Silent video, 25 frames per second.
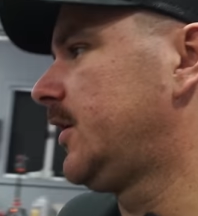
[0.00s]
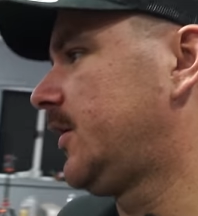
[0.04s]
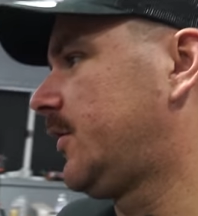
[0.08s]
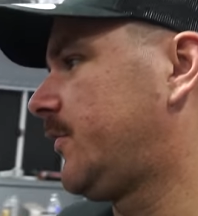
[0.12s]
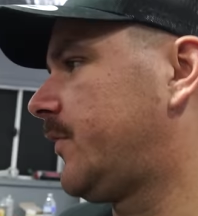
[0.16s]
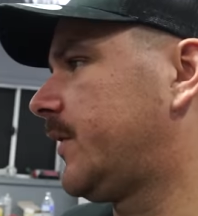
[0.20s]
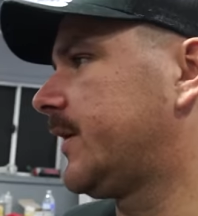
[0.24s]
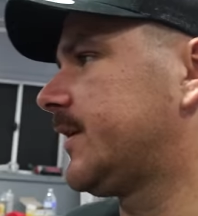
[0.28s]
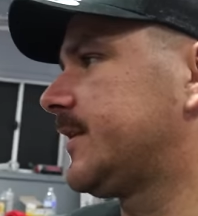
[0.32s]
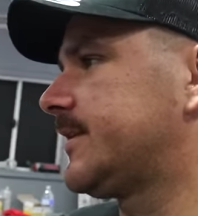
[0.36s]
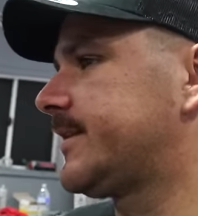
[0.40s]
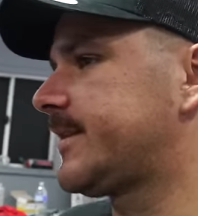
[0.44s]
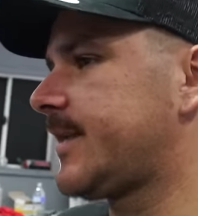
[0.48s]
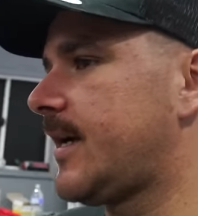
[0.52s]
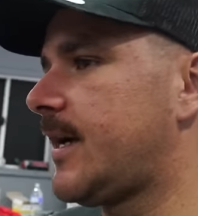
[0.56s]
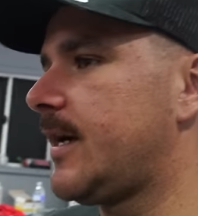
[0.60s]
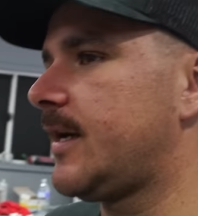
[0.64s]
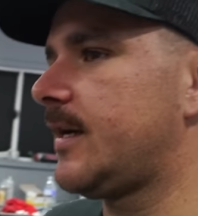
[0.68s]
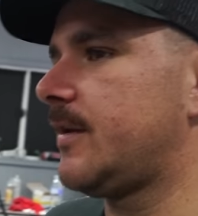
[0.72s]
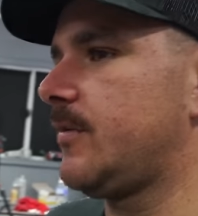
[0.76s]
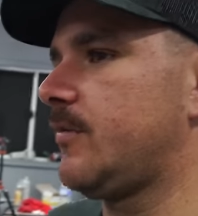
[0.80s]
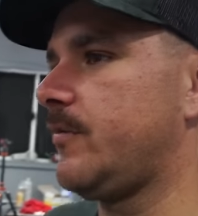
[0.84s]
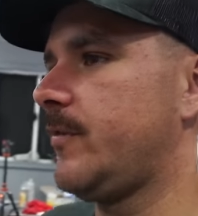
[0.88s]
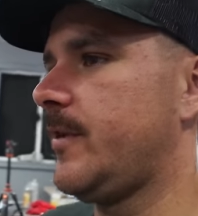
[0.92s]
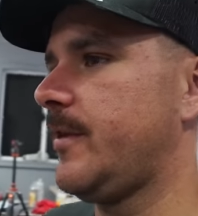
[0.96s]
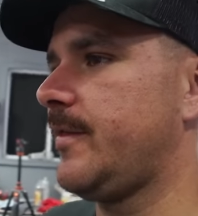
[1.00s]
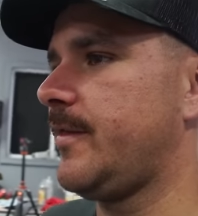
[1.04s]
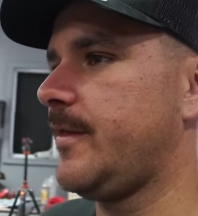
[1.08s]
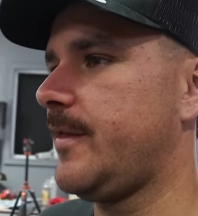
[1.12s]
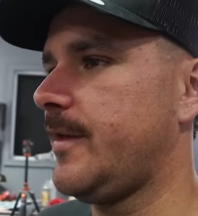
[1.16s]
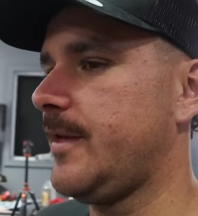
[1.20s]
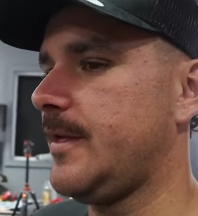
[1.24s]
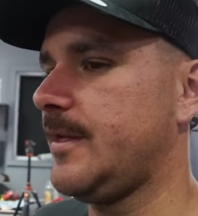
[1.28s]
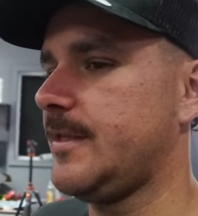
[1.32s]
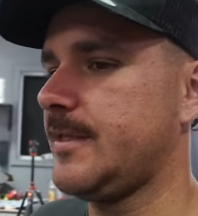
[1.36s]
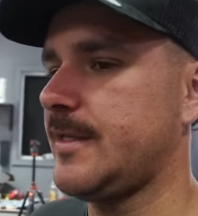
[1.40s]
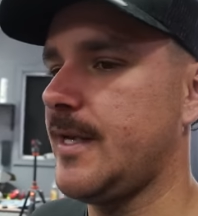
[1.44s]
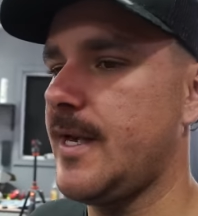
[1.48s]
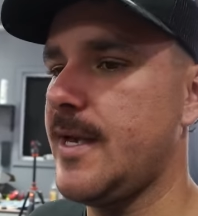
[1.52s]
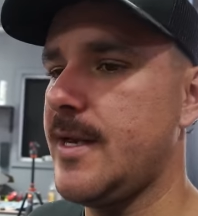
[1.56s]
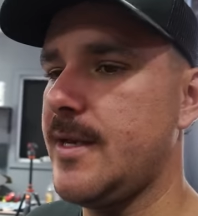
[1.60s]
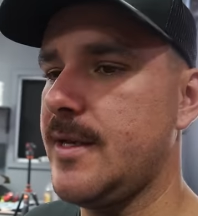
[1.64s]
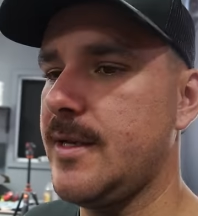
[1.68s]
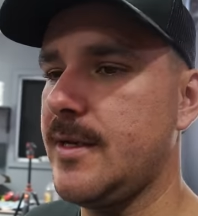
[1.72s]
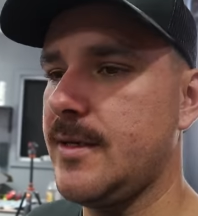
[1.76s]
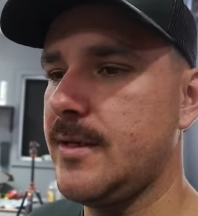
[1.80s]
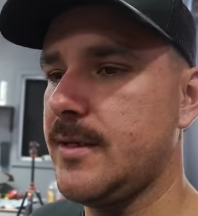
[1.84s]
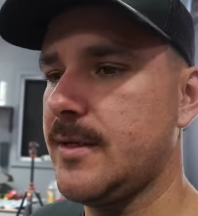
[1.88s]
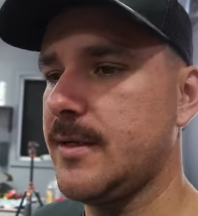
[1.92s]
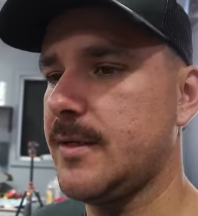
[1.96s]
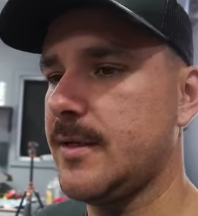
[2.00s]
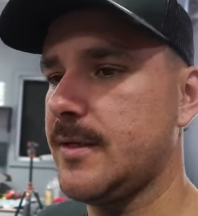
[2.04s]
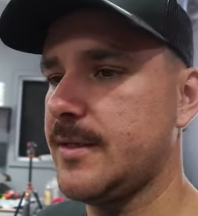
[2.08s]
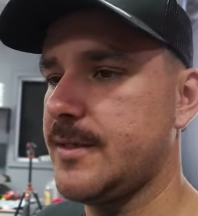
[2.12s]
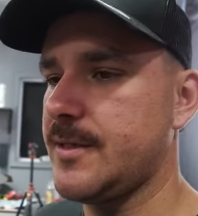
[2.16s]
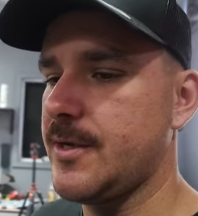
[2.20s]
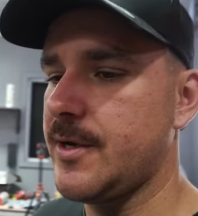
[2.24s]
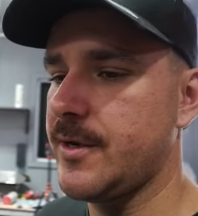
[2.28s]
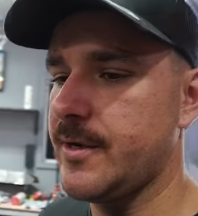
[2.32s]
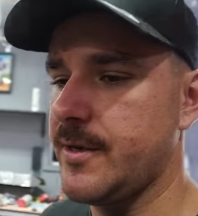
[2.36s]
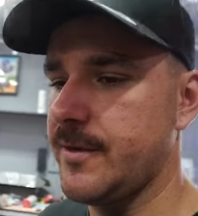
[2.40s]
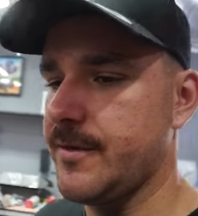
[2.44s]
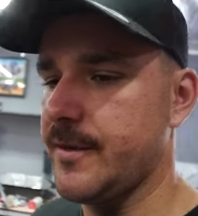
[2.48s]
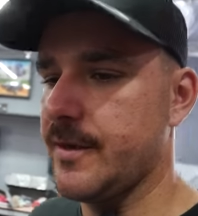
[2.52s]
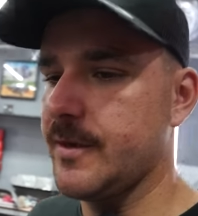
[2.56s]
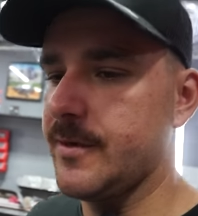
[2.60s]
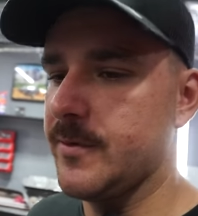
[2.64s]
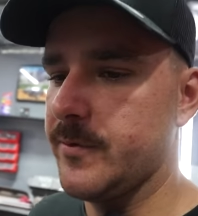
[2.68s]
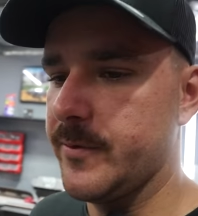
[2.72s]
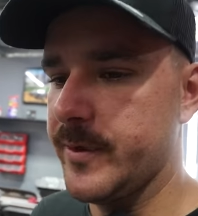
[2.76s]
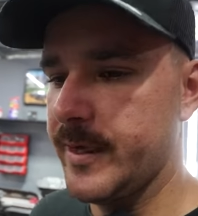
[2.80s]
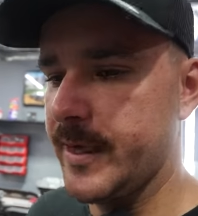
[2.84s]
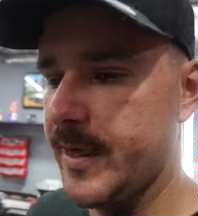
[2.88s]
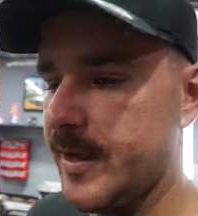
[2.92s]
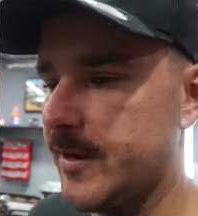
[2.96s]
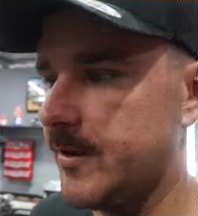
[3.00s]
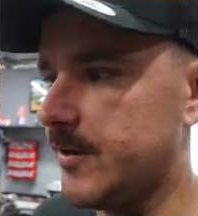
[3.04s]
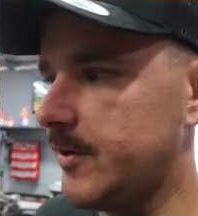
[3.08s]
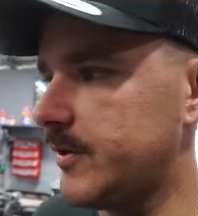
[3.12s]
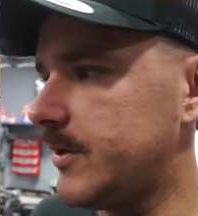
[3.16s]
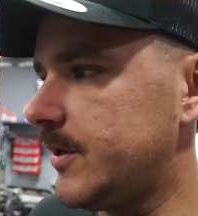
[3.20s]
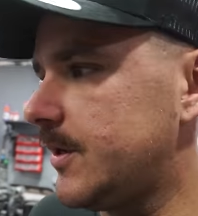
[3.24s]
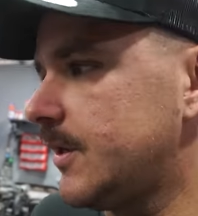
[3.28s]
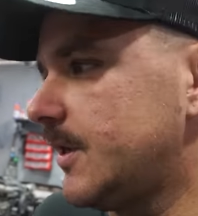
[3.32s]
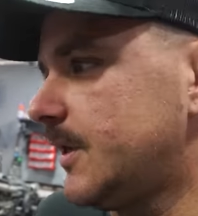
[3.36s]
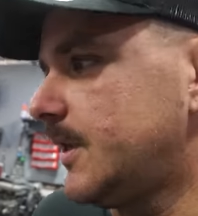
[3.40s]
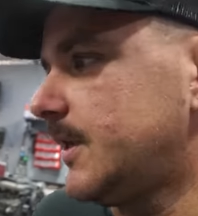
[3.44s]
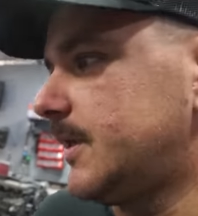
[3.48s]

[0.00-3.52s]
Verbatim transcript: We're gonna start with the sanding. That's the only thing that we can do.